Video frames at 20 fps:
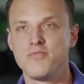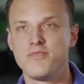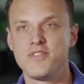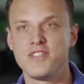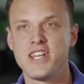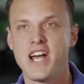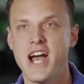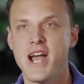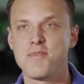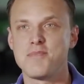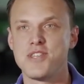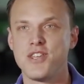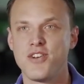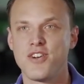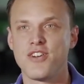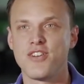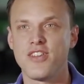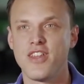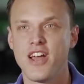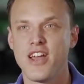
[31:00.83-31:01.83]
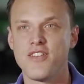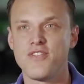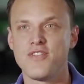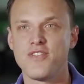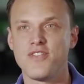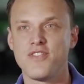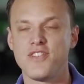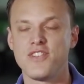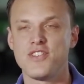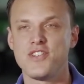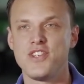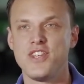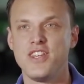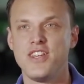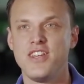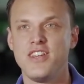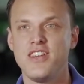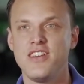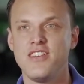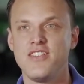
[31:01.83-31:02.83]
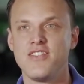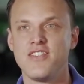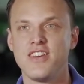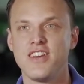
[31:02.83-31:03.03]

times in her life, she